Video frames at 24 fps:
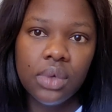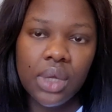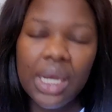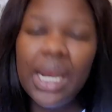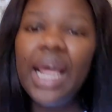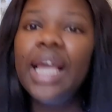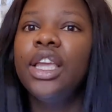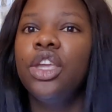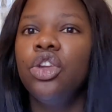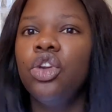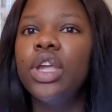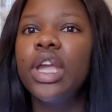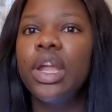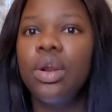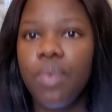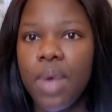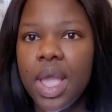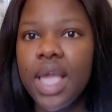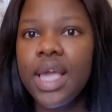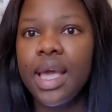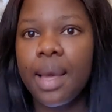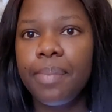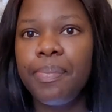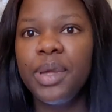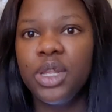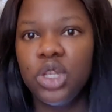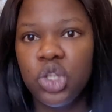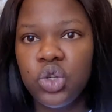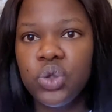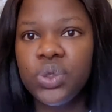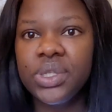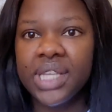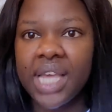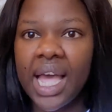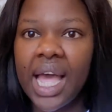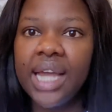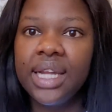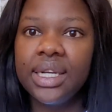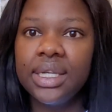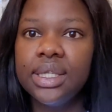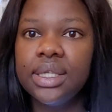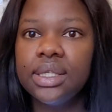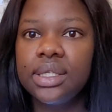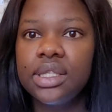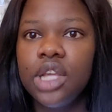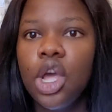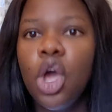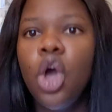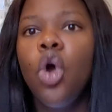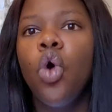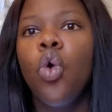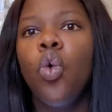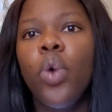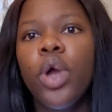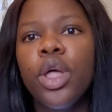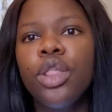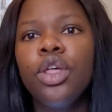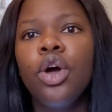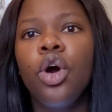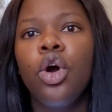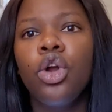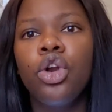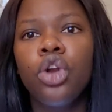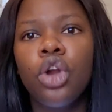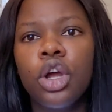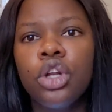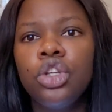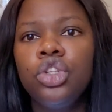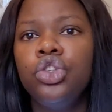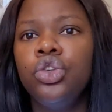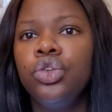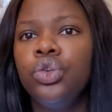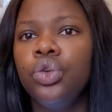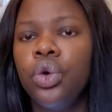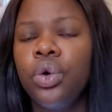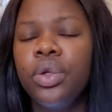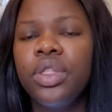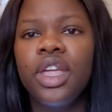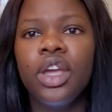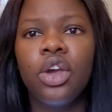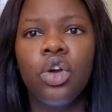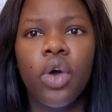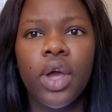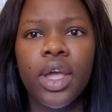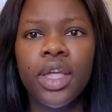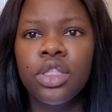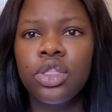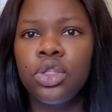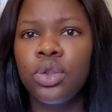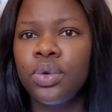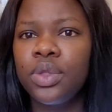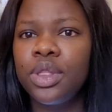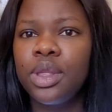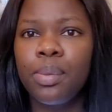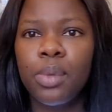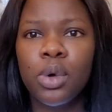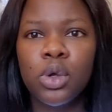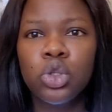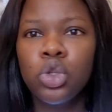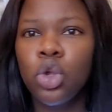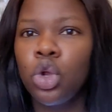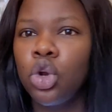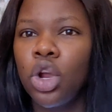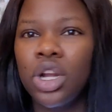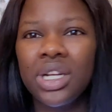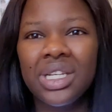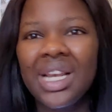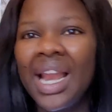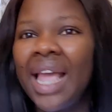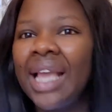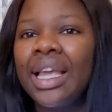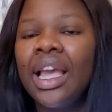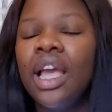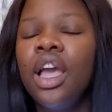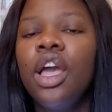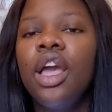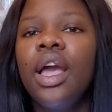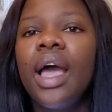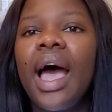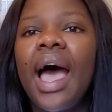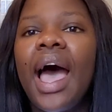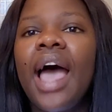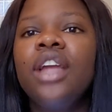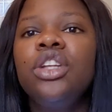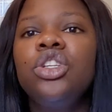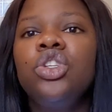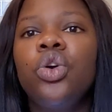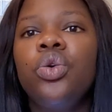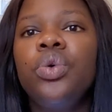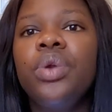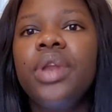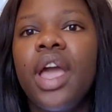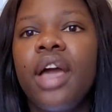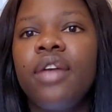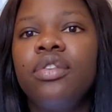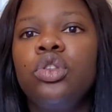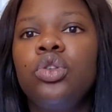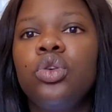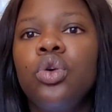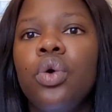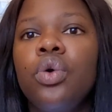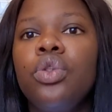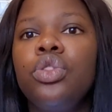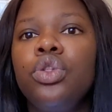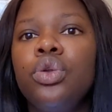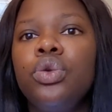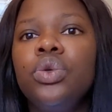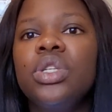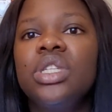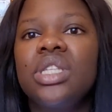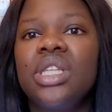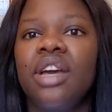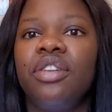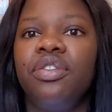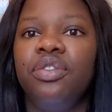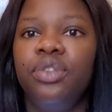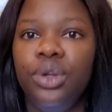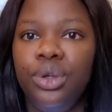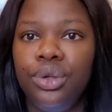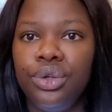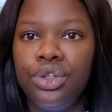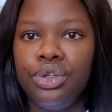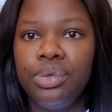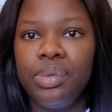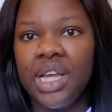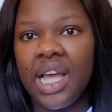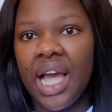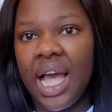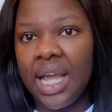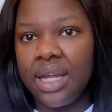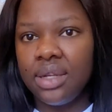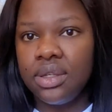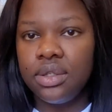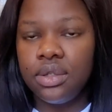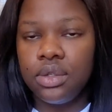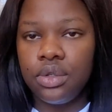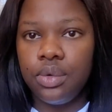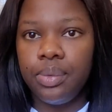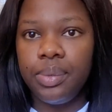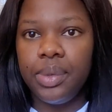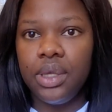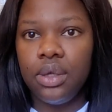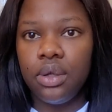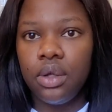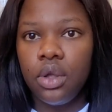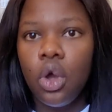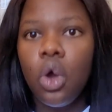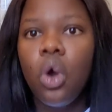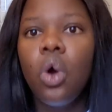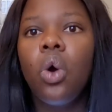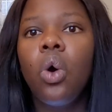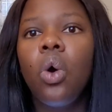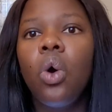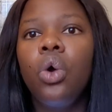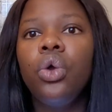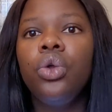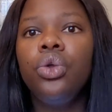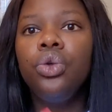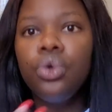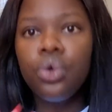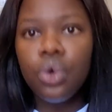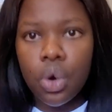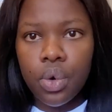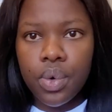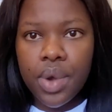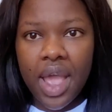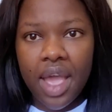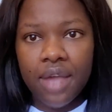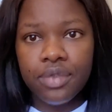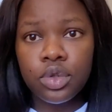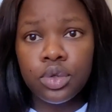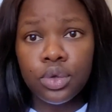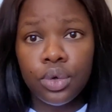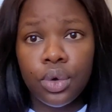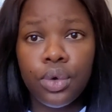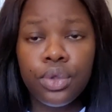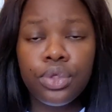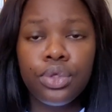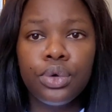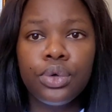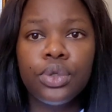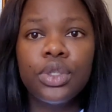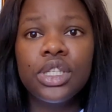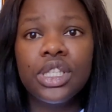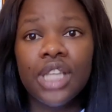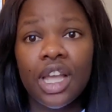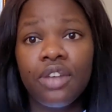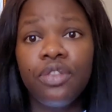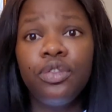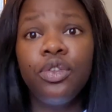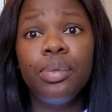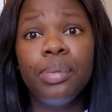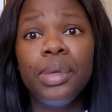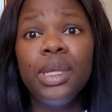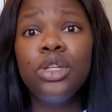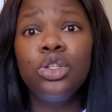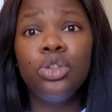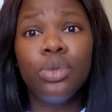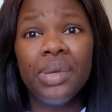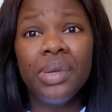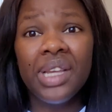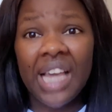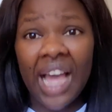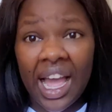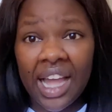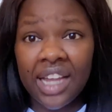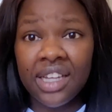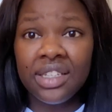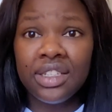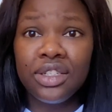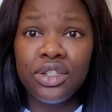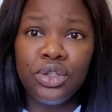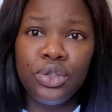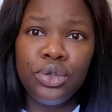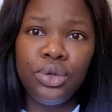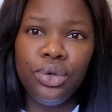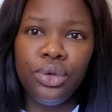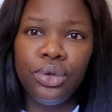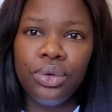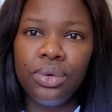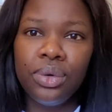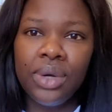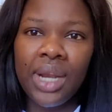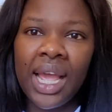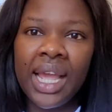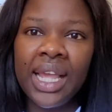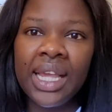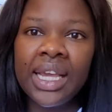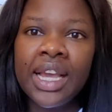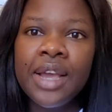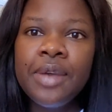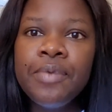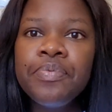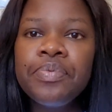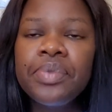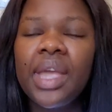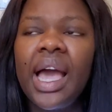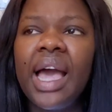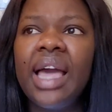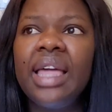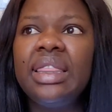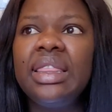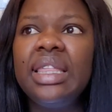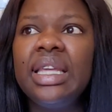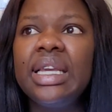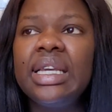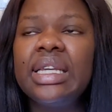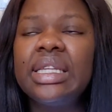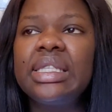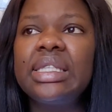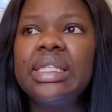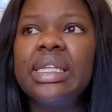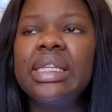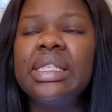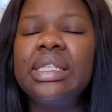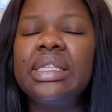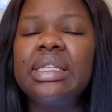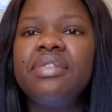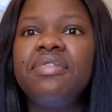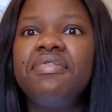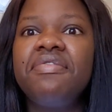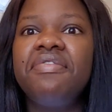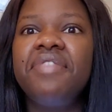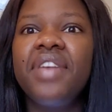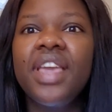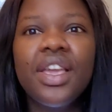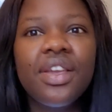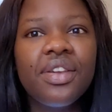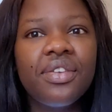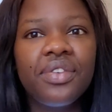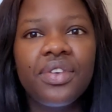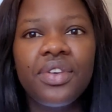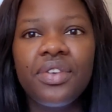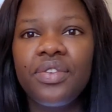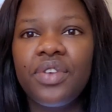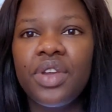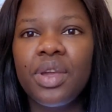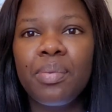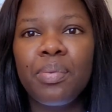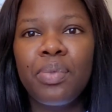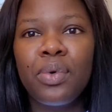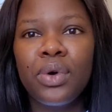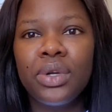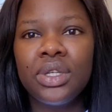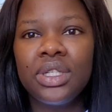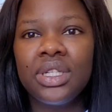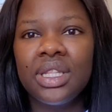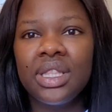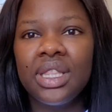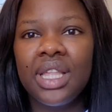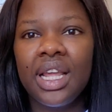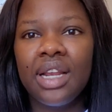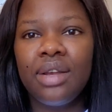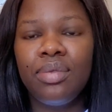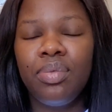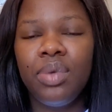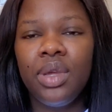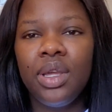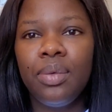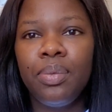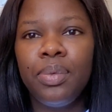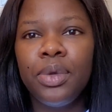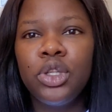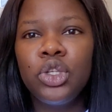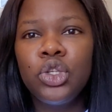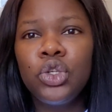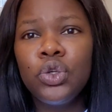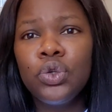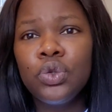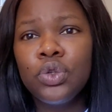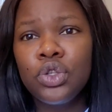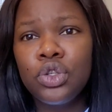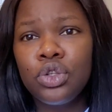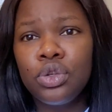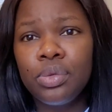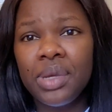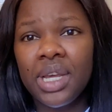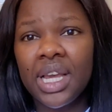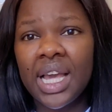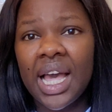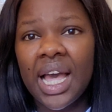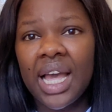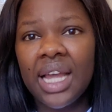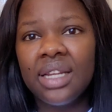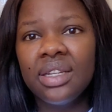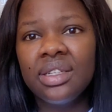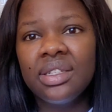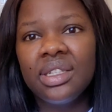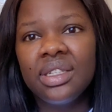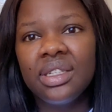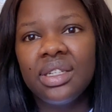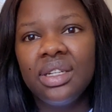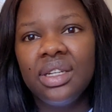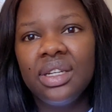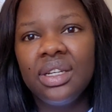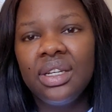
Like you can wake up and choose kindness whether or not you know they're going through the most or not. Like, I don't have to go through stuff for you to be kind to me, or you don't have to go through stuff for me to be kind to you. Like, I think it's it's very very very important that we we choose to be kind.